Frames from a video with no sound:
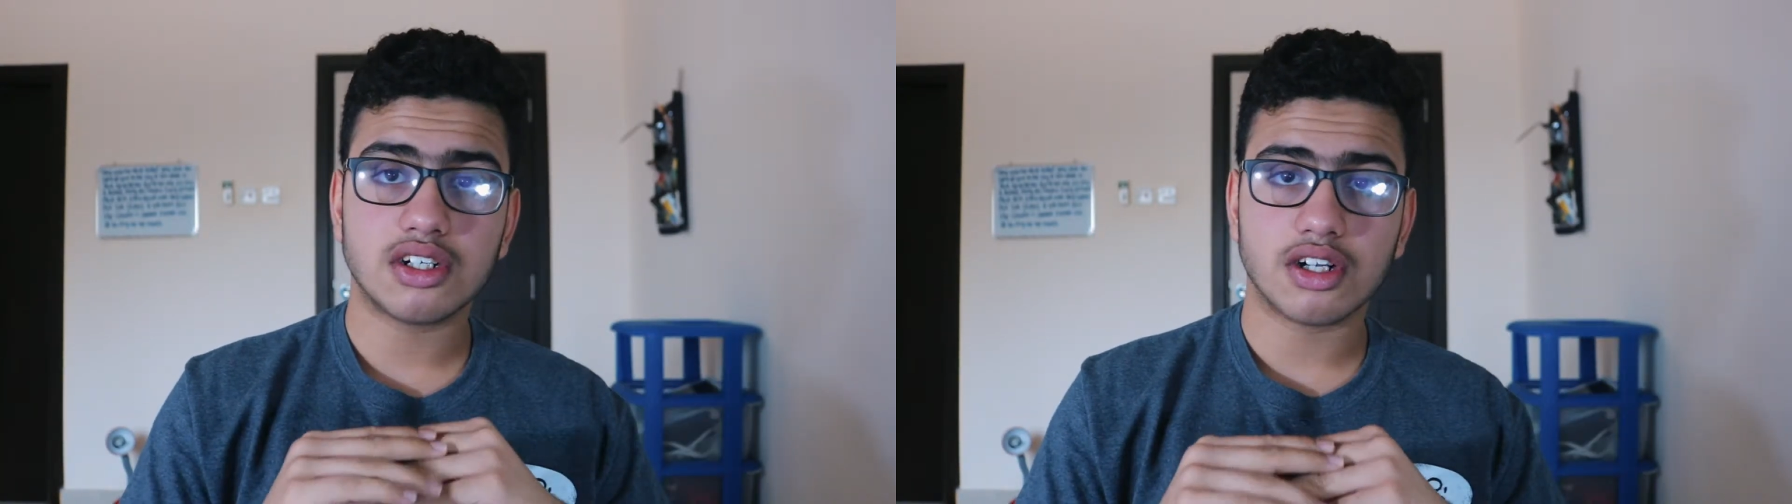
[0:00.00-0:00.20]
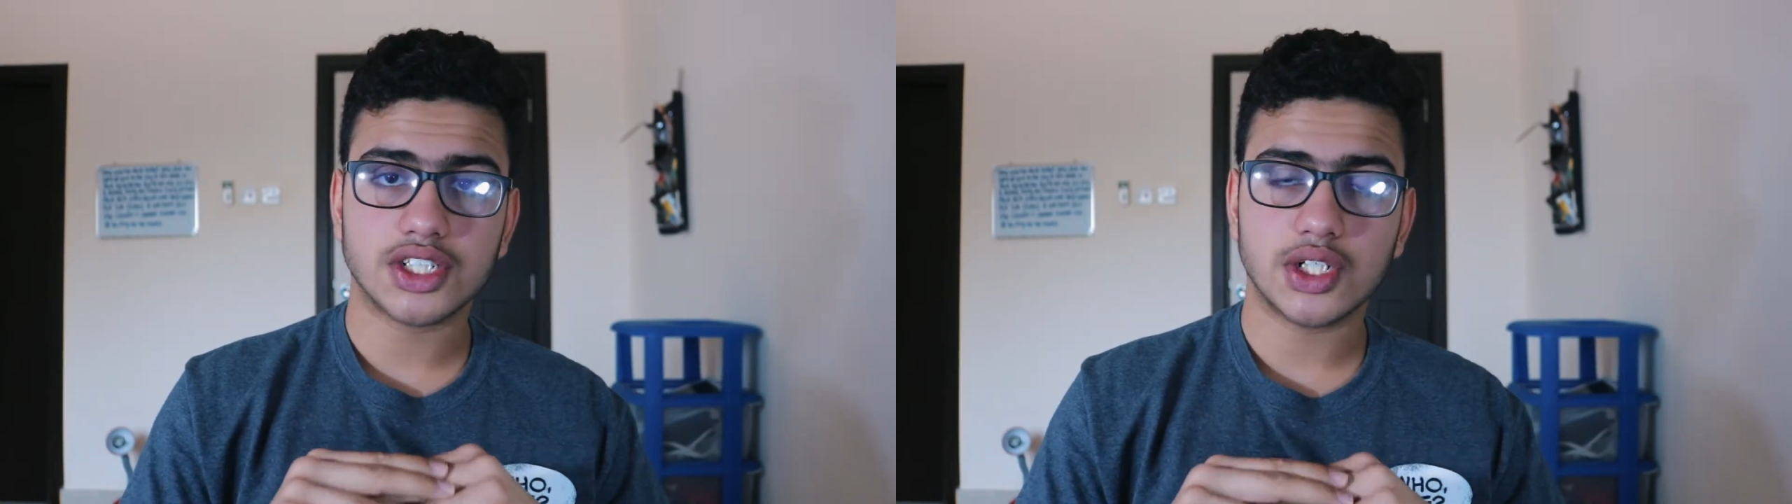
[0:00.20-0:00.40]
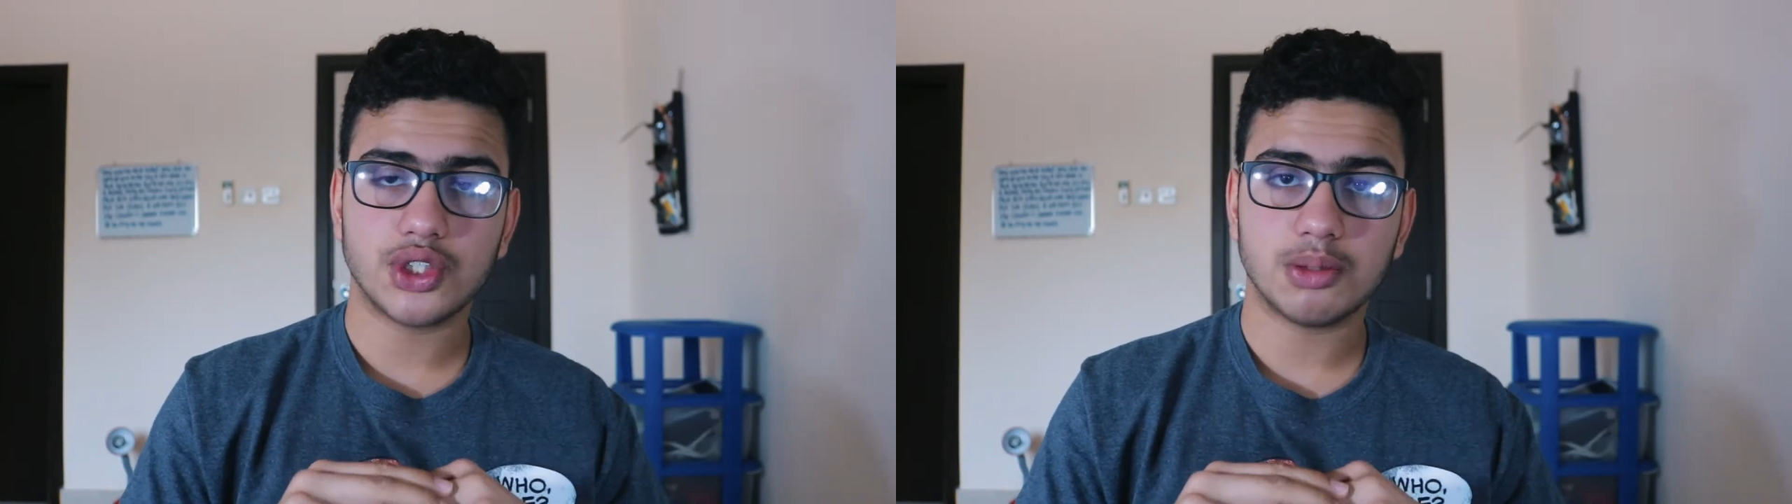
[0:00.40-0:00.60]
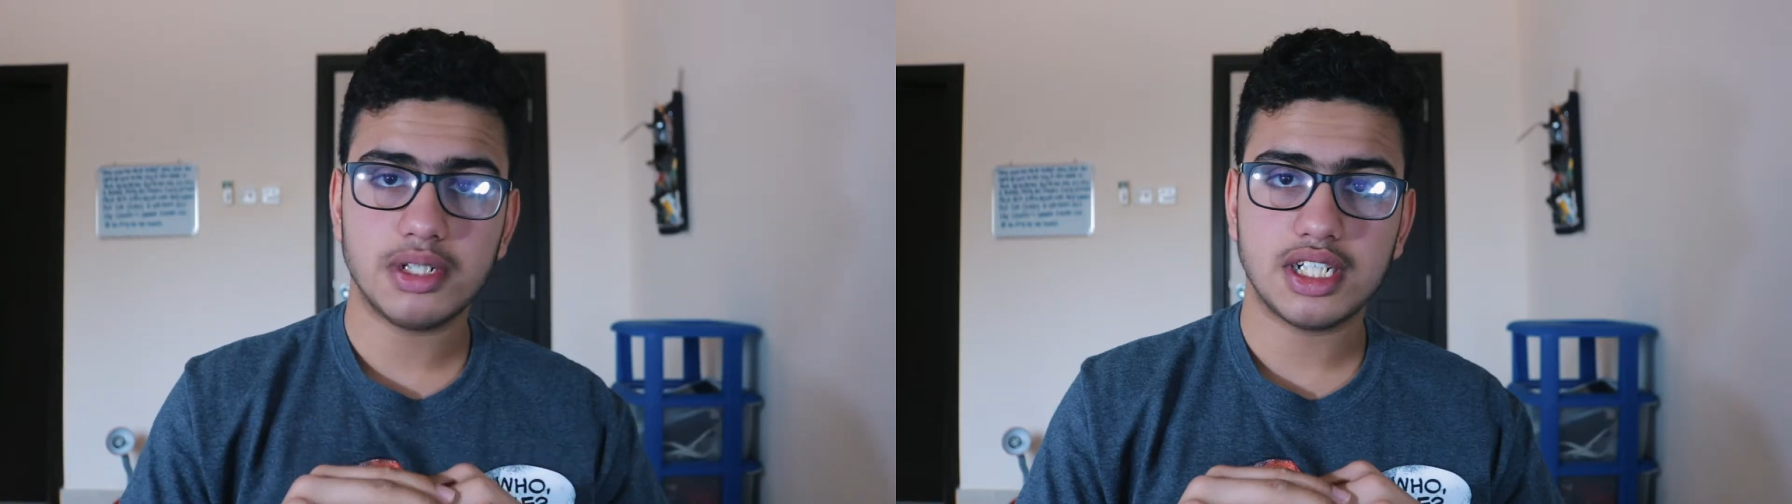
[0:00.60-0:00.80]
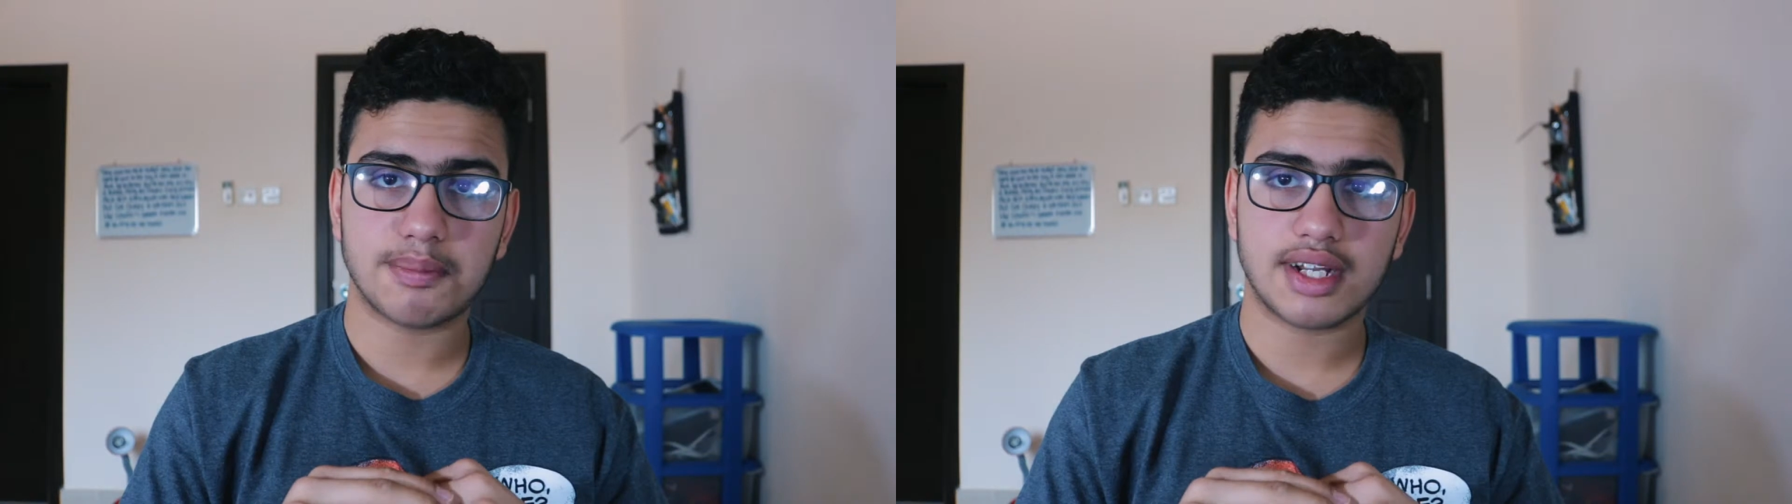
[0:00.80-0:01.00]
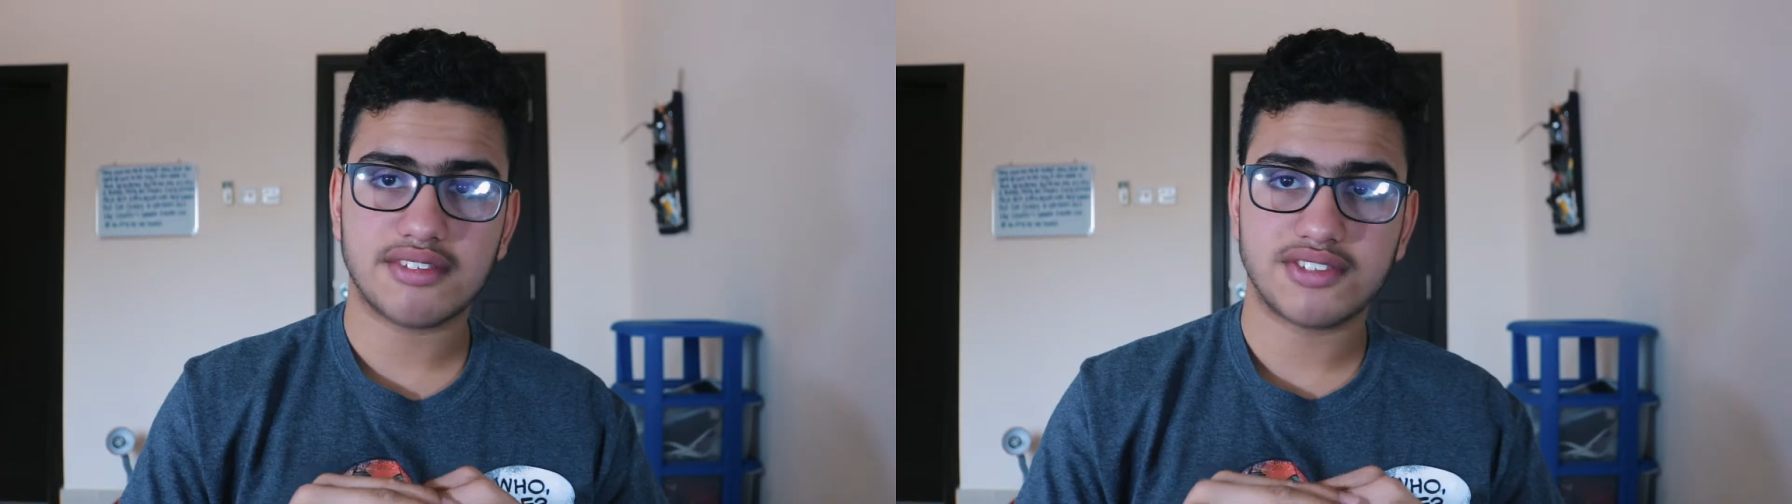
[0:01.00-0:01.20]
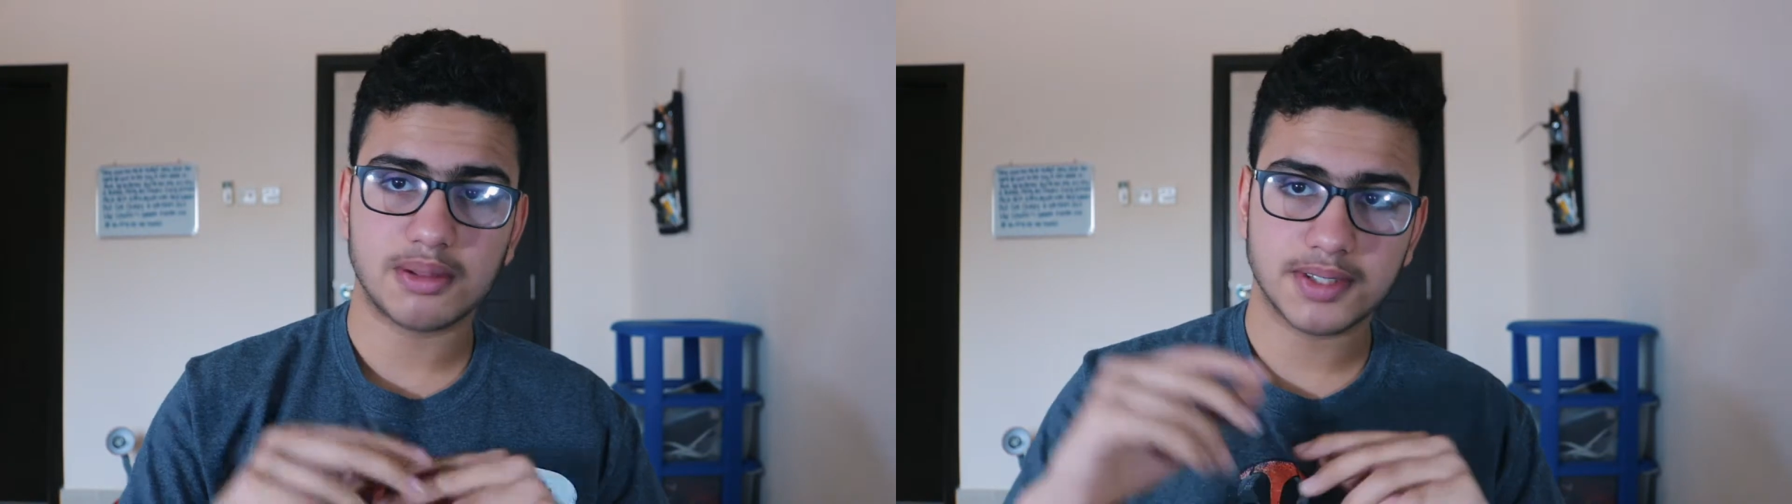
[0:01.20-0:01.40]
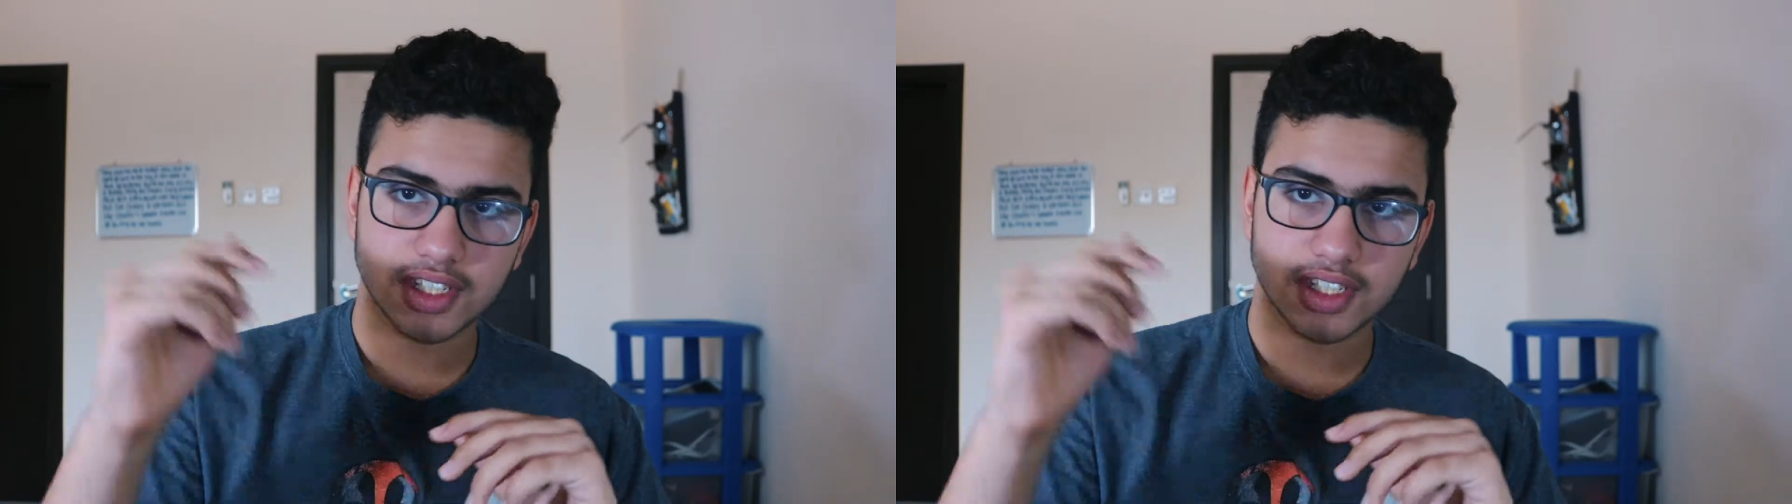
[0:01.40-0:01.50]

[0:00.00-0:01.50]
all social media platforms,